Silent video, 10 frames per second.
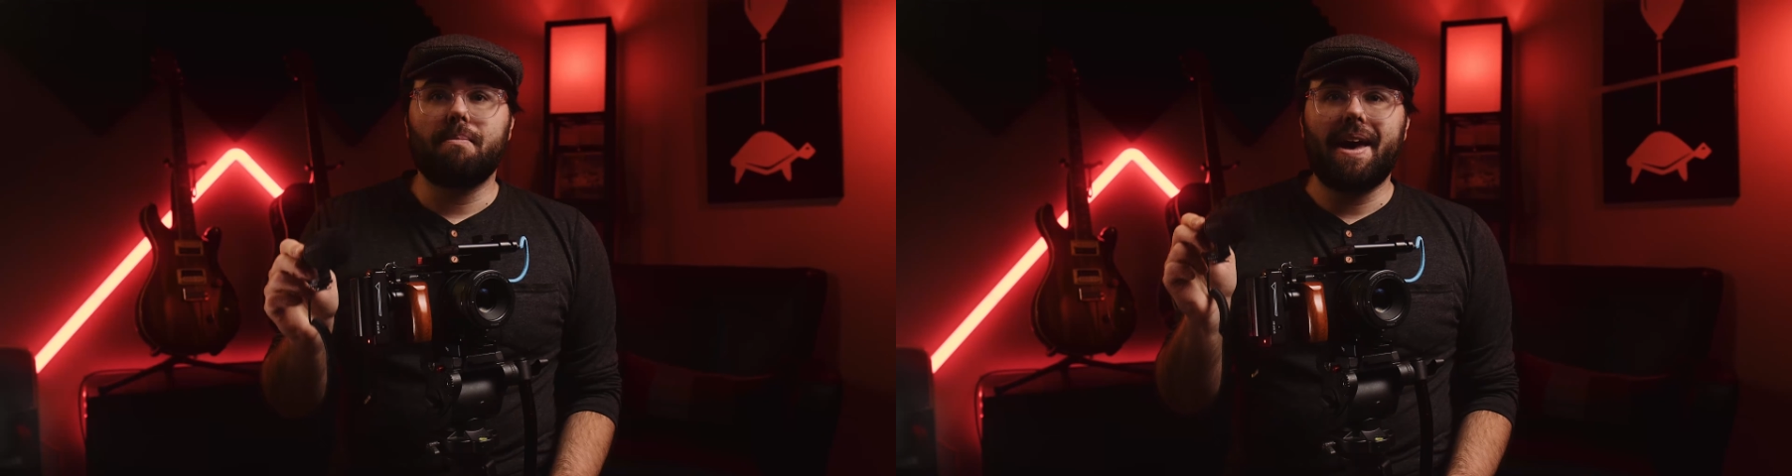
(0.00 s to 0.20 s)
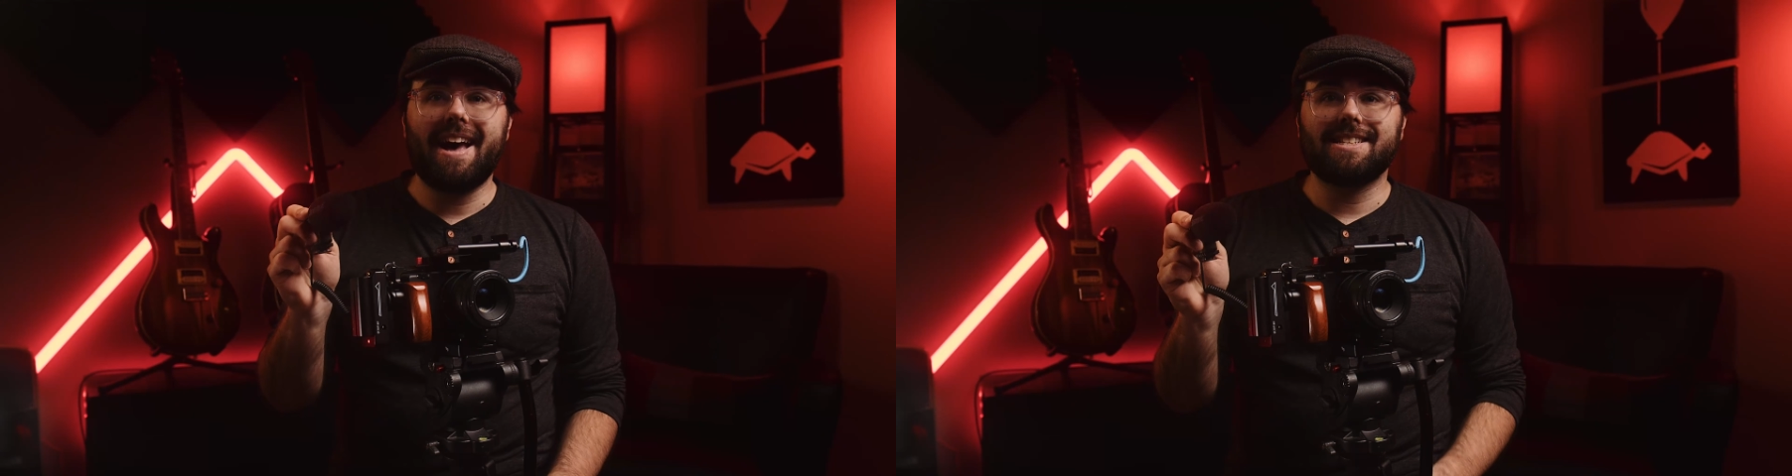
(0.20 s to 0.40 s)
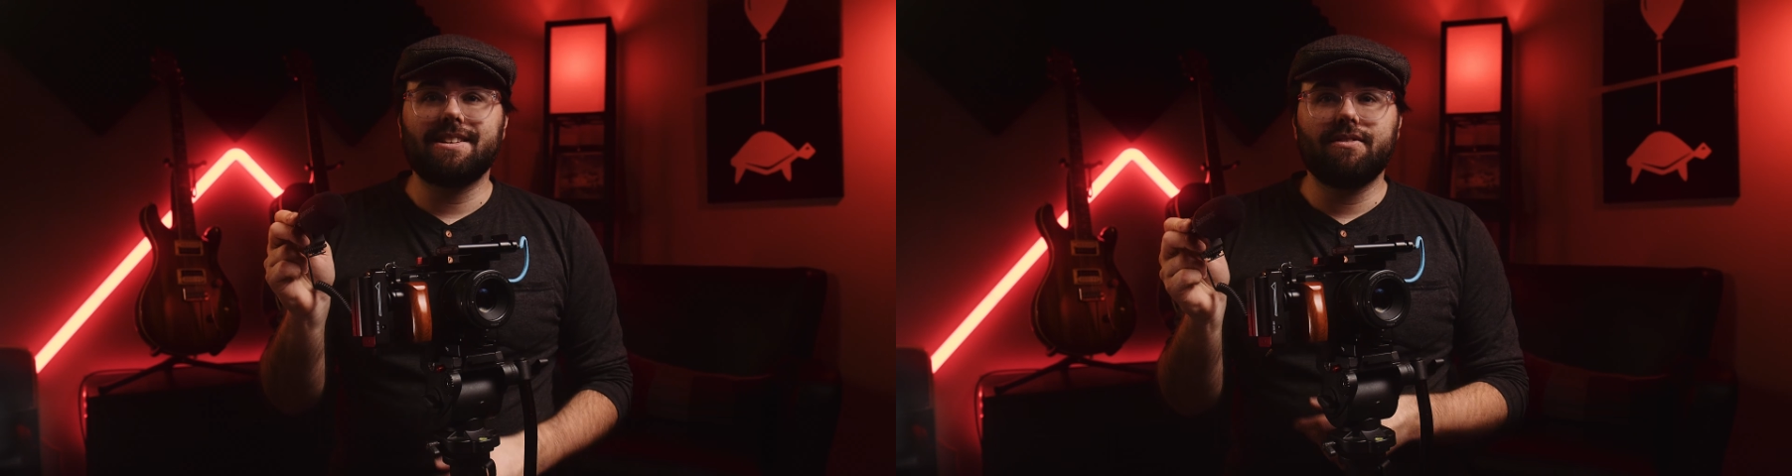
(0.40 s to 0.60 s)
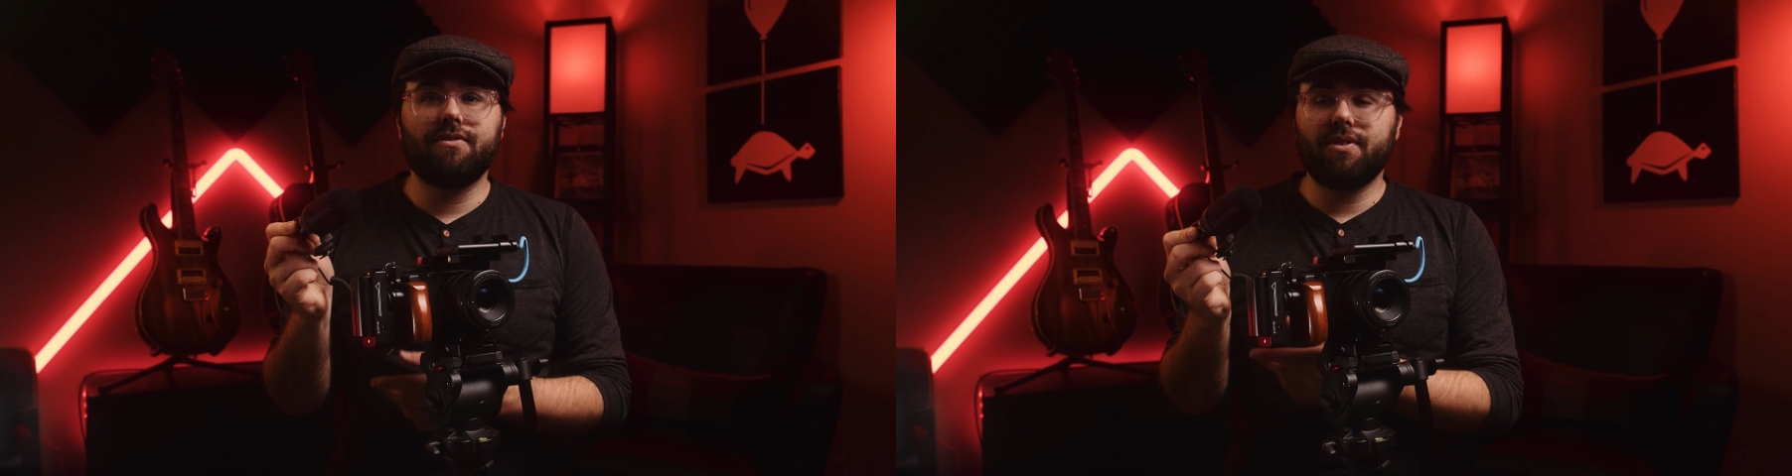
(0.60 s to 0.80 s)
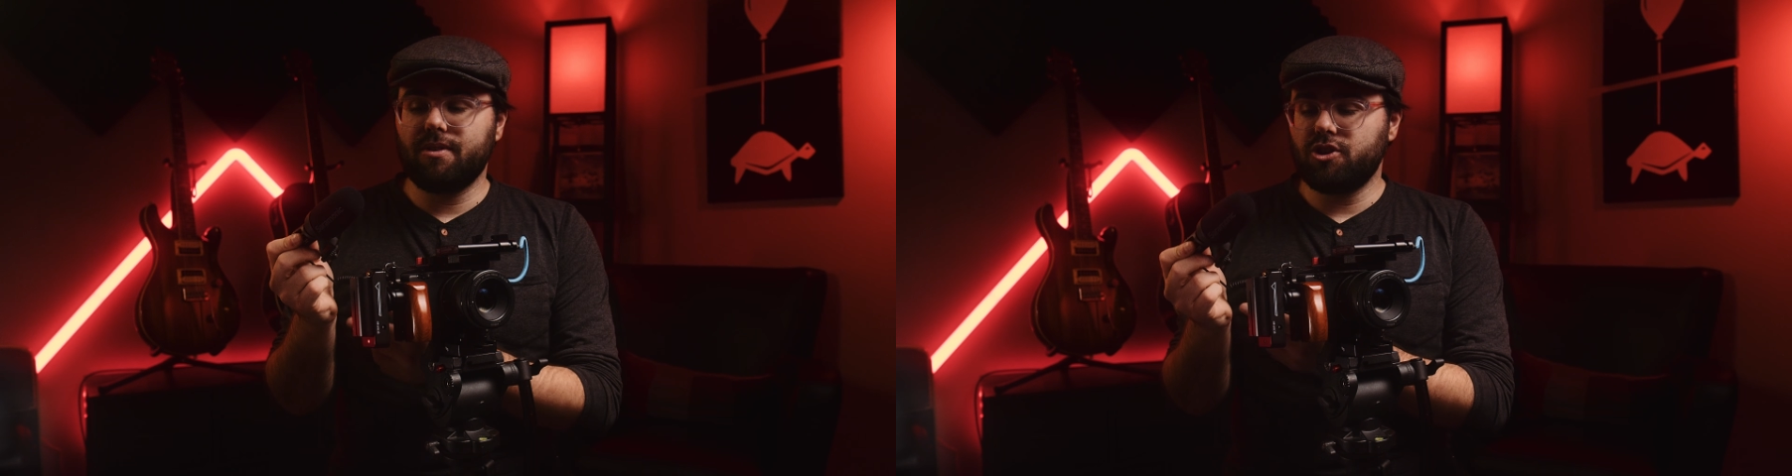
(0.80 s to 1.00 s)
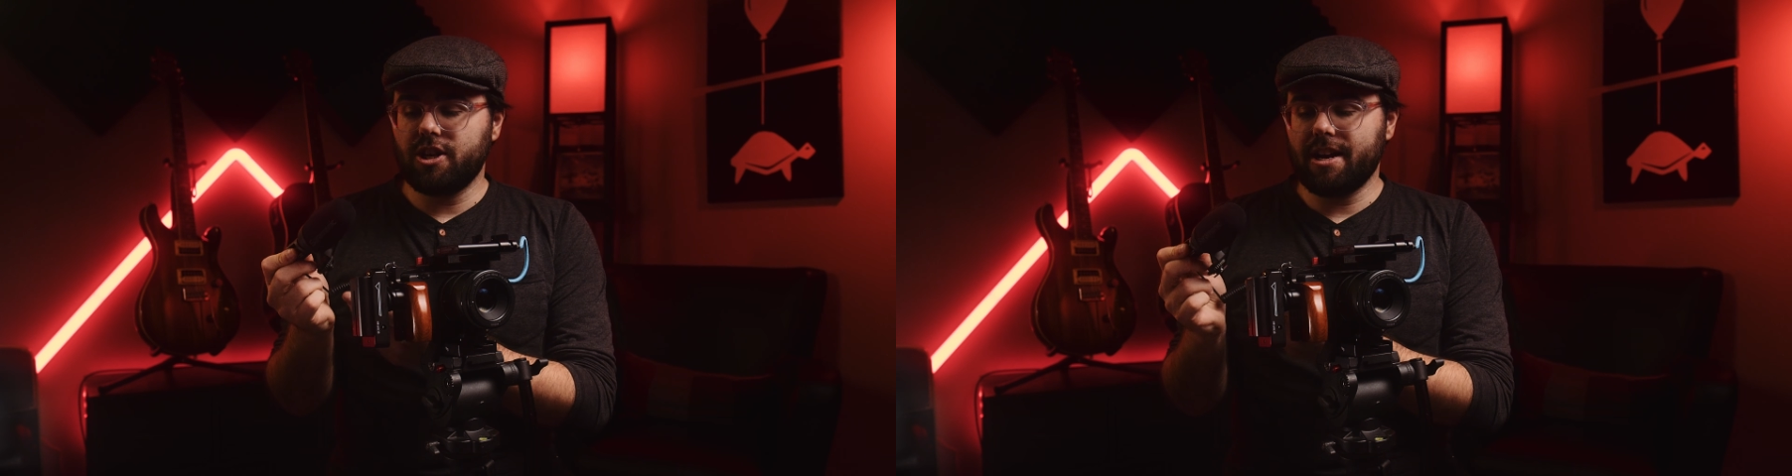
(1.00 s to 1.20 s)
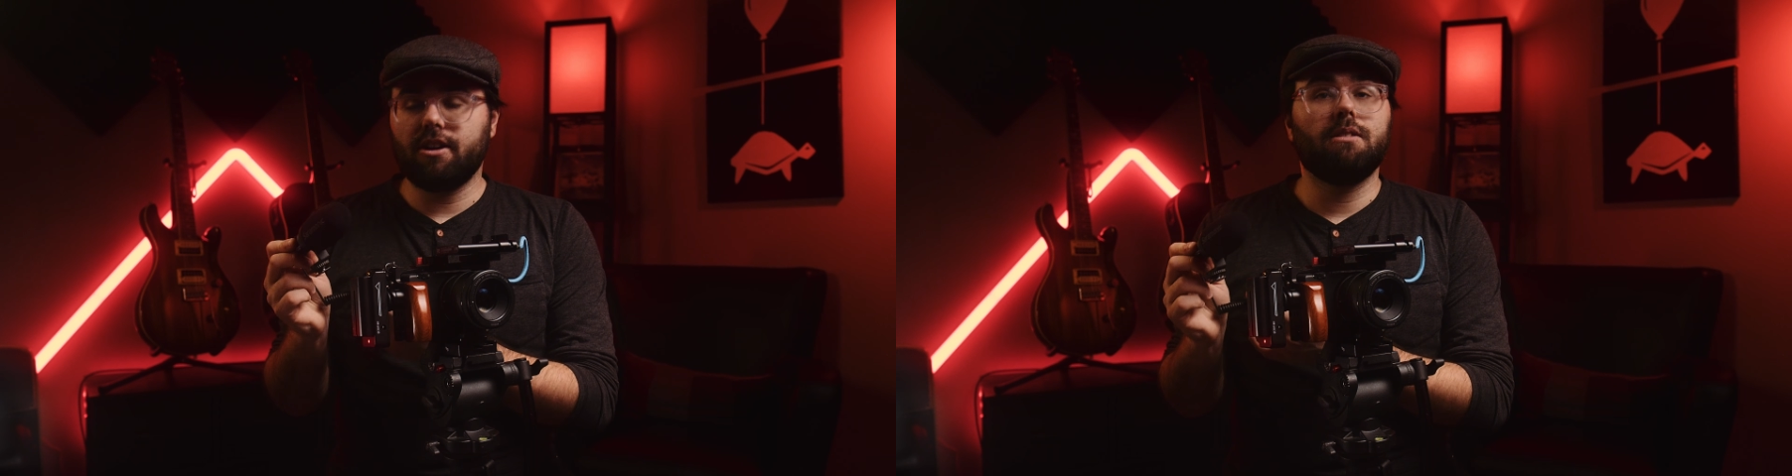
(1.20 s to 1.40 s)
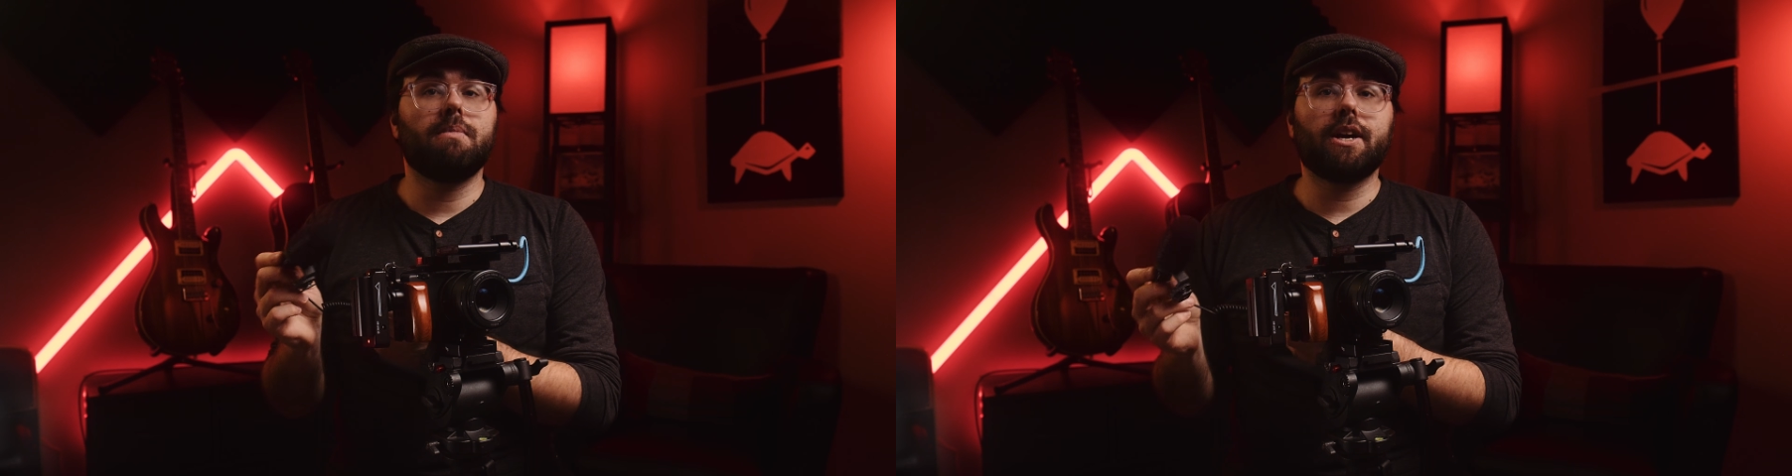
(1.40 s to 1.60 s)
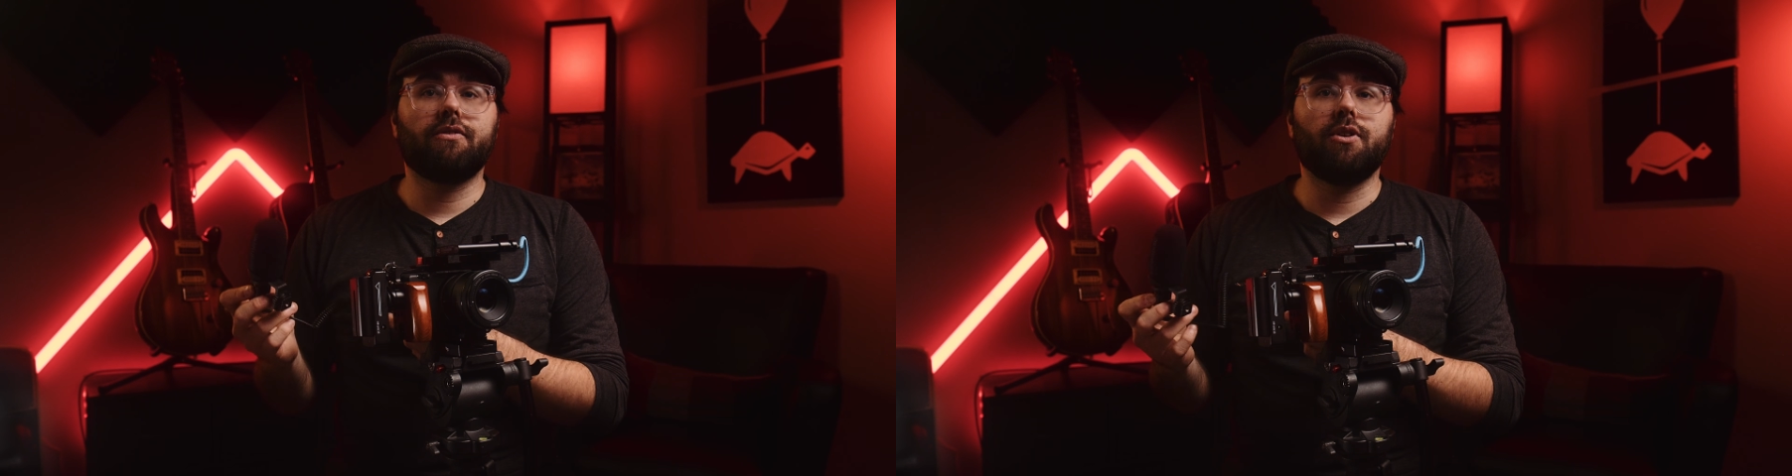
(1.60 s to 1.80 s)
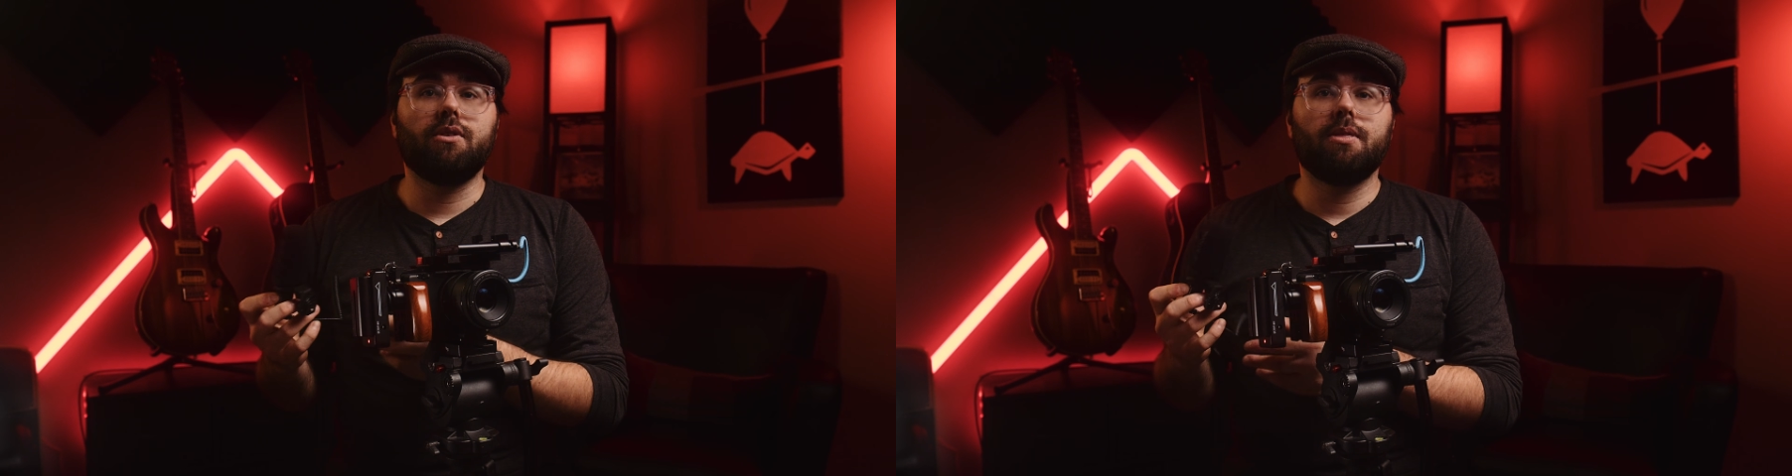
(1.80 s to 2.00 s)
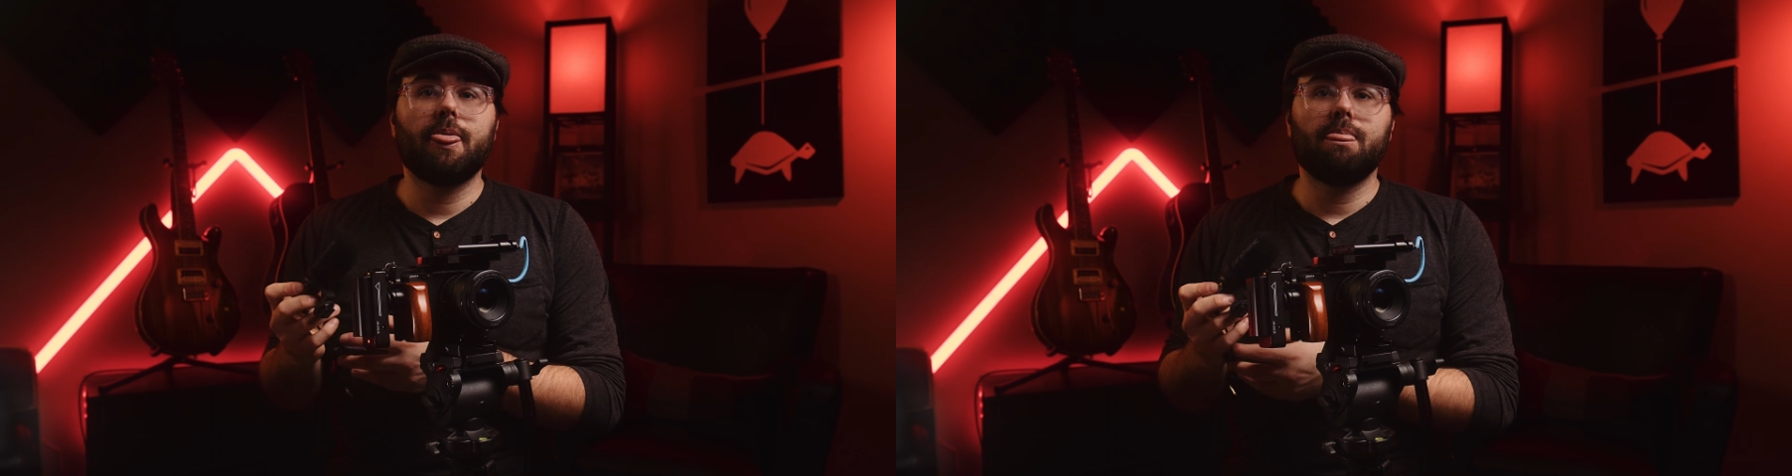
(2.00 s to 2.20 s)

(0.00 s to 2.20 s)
passive shotgun microphone